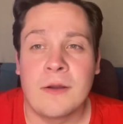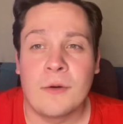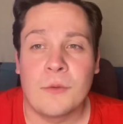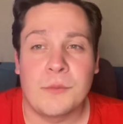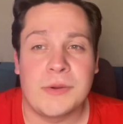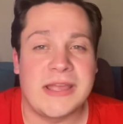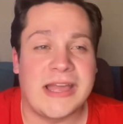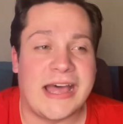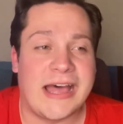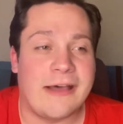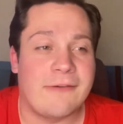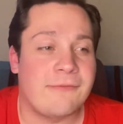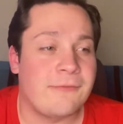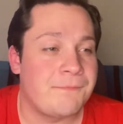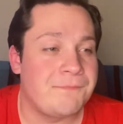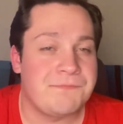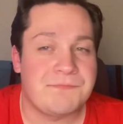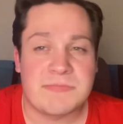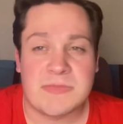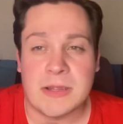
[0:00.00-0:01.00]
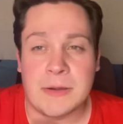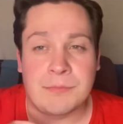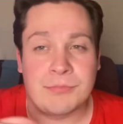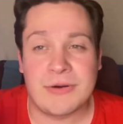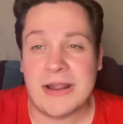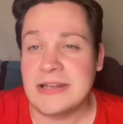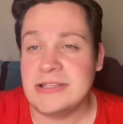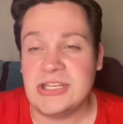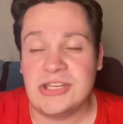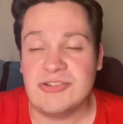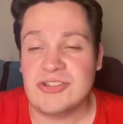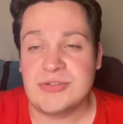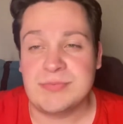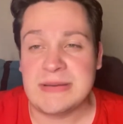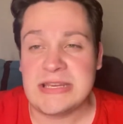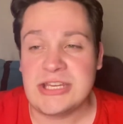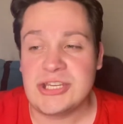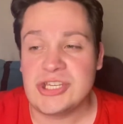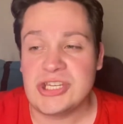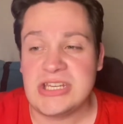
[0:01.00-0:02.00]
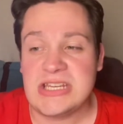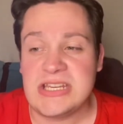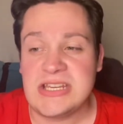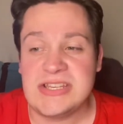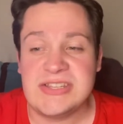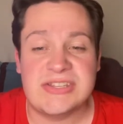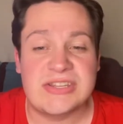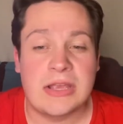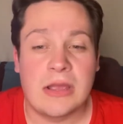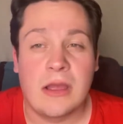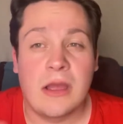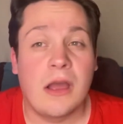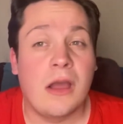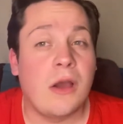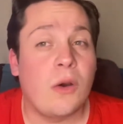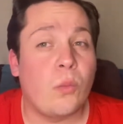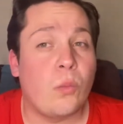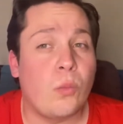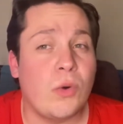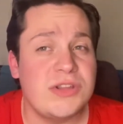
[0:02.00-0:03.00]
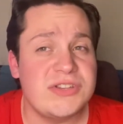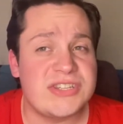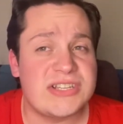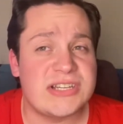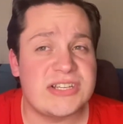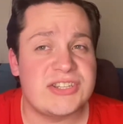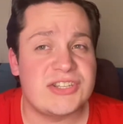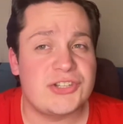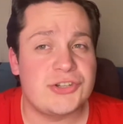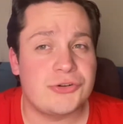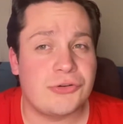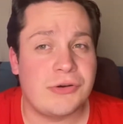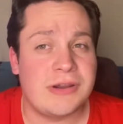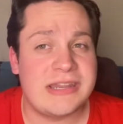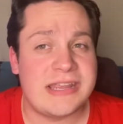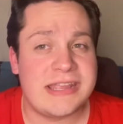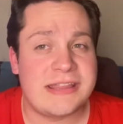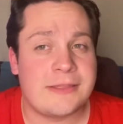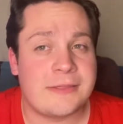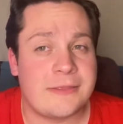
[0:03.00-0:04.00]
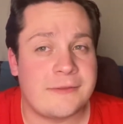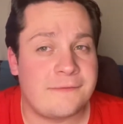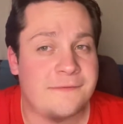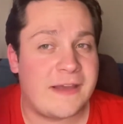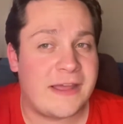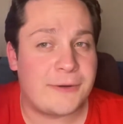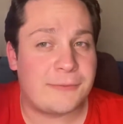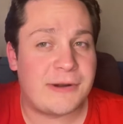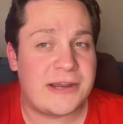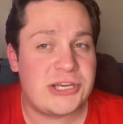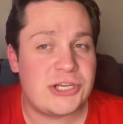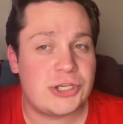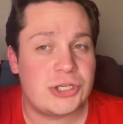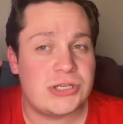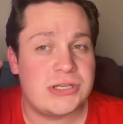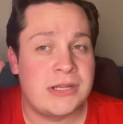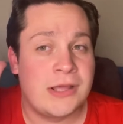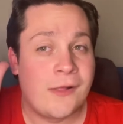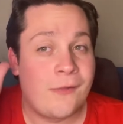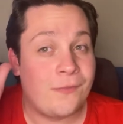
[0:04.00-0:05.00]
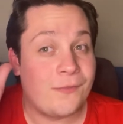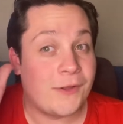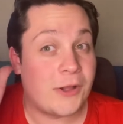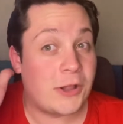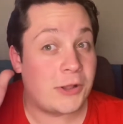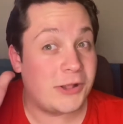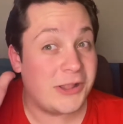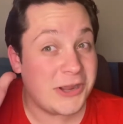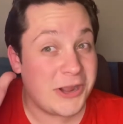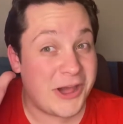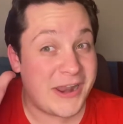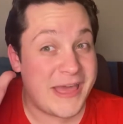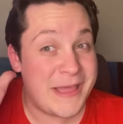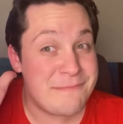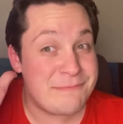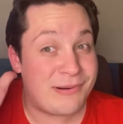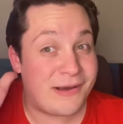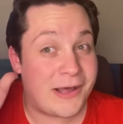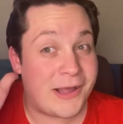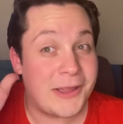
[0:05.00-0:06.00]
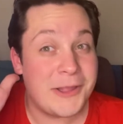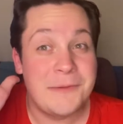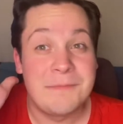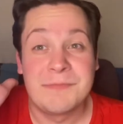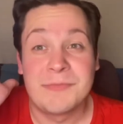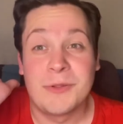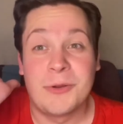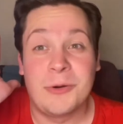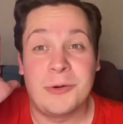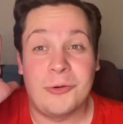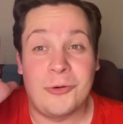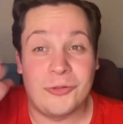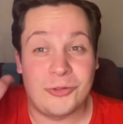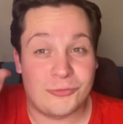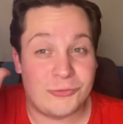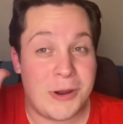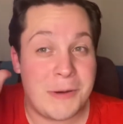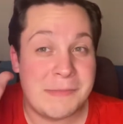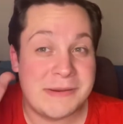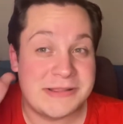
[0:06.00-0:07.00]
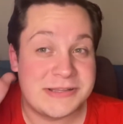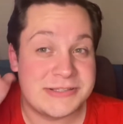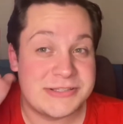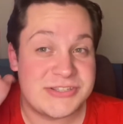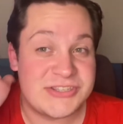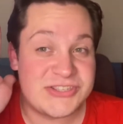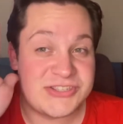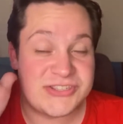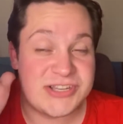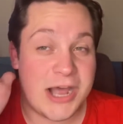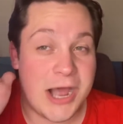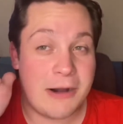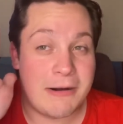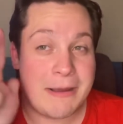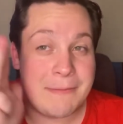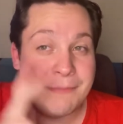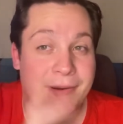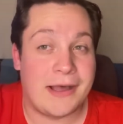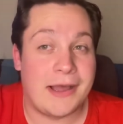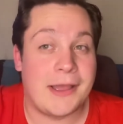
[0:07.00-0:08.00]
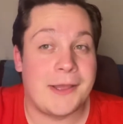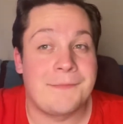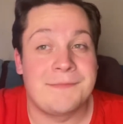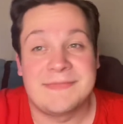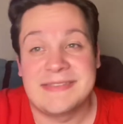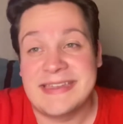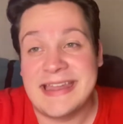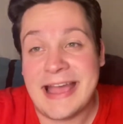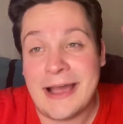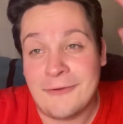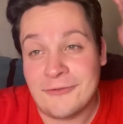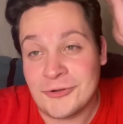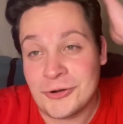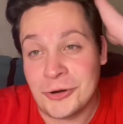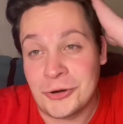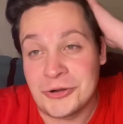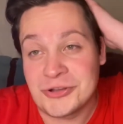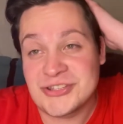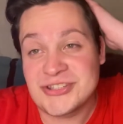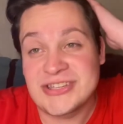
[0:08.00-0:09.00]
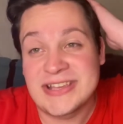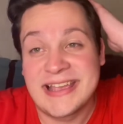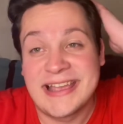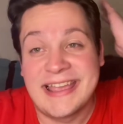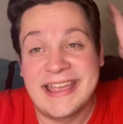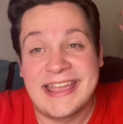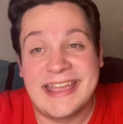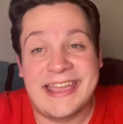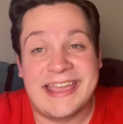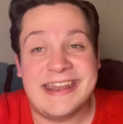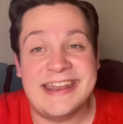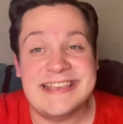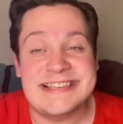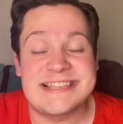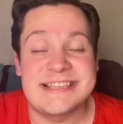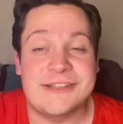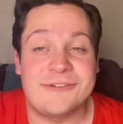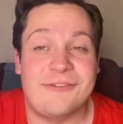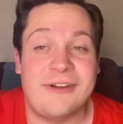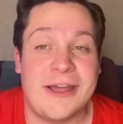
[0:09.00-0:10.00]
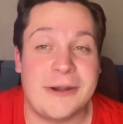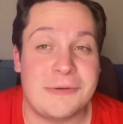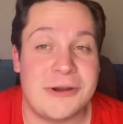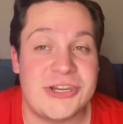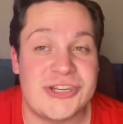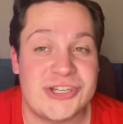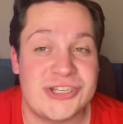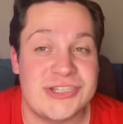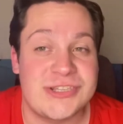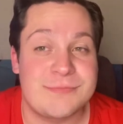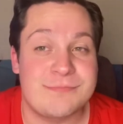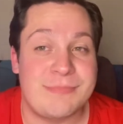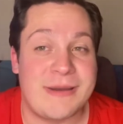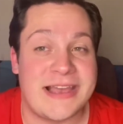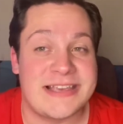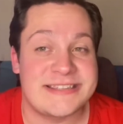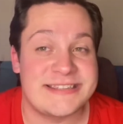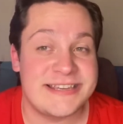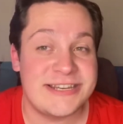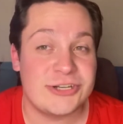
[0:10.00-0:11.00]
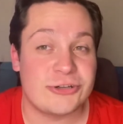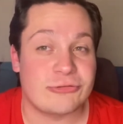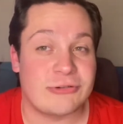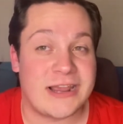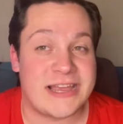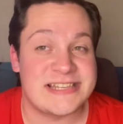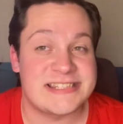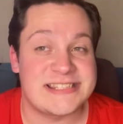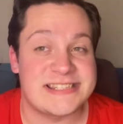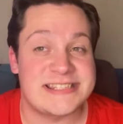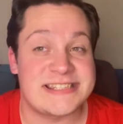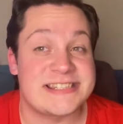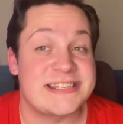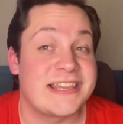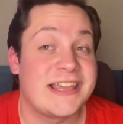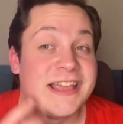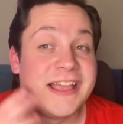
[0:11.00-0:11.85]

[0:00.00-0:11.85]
We have a brand new species wanting to join either the Federation, the Klingon Empire, or the Romulan Star Empire. Now, of course, it is in the Federation's best interests